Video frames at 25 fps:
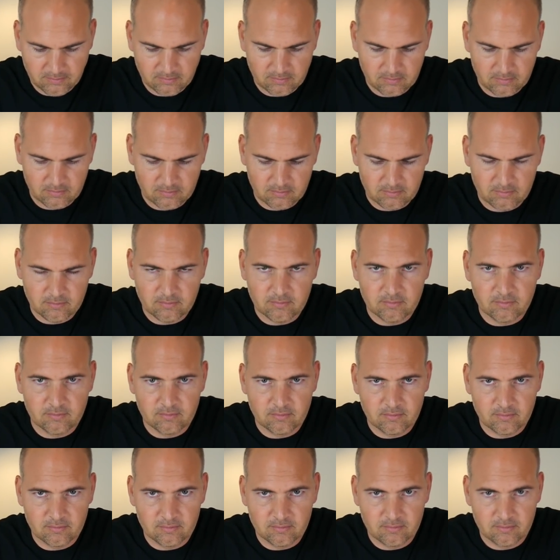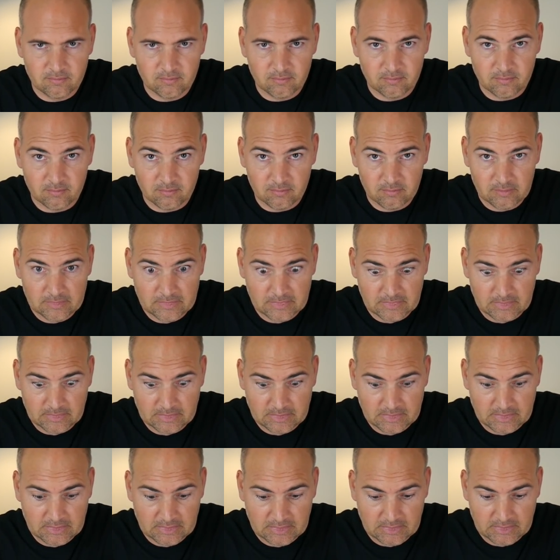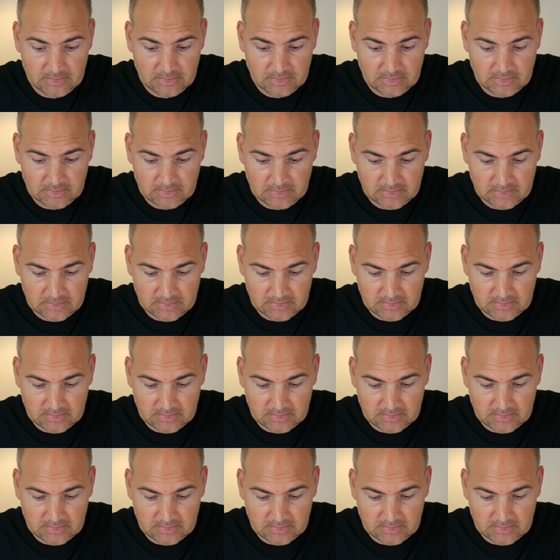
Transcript: Nobody speaks.